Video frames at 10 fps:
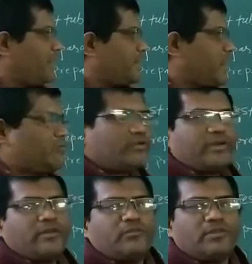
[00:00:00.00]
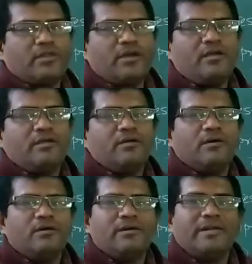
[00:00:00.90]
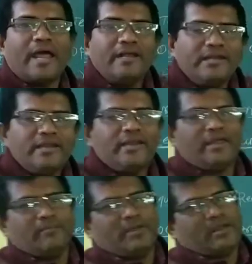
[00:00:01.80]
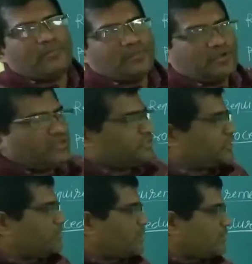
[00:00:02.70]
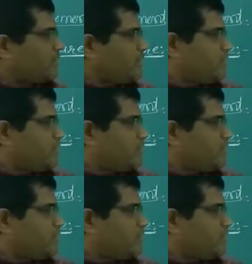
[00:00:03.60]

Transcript: and diluted with the 19 ml of the distilled water.